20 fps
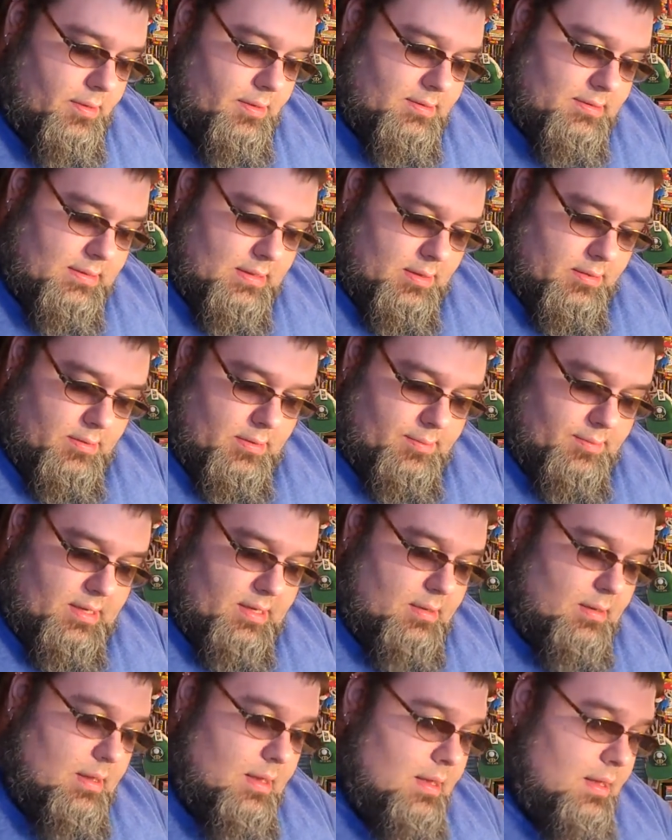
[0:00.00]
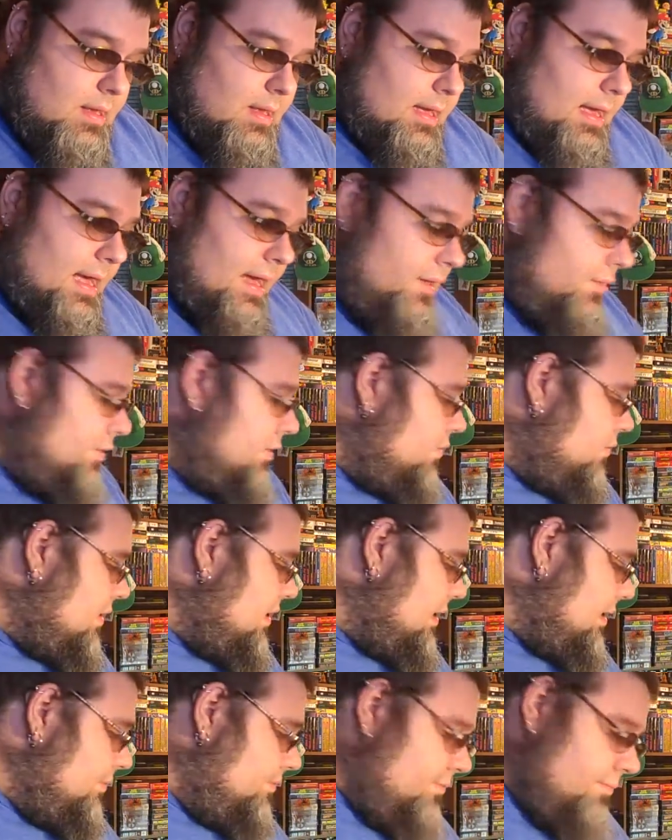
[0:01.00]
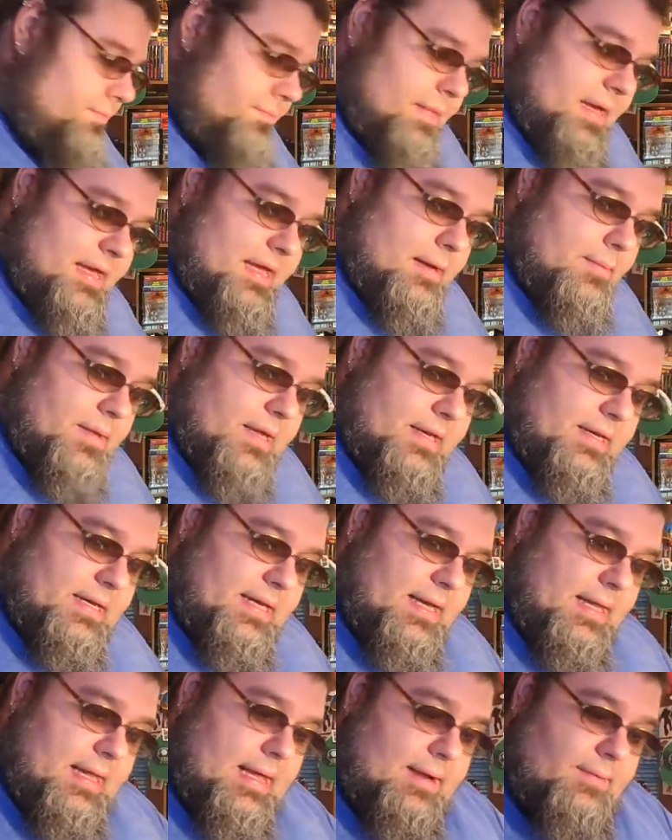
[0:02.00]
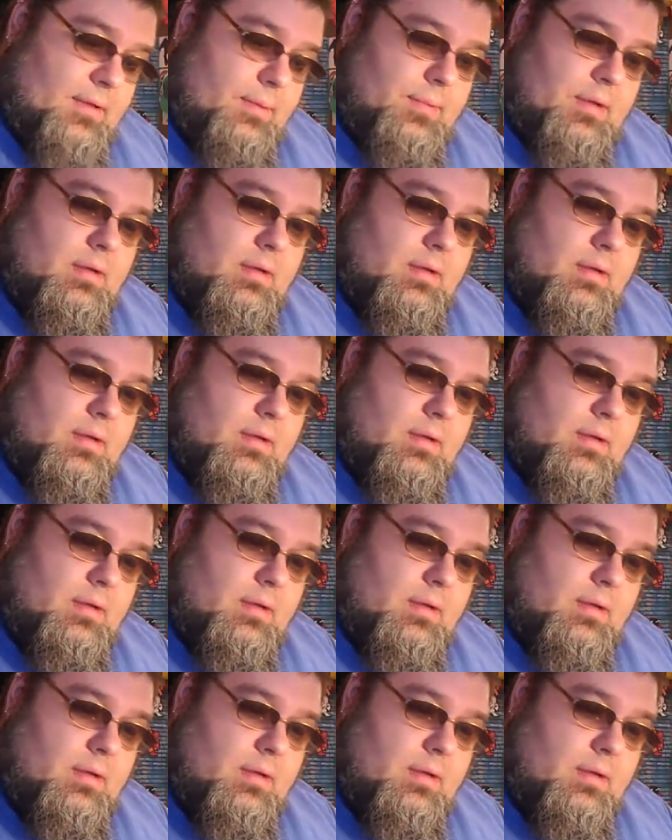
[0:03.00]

So, I mean, I don't know why I'm making a big deal out of it.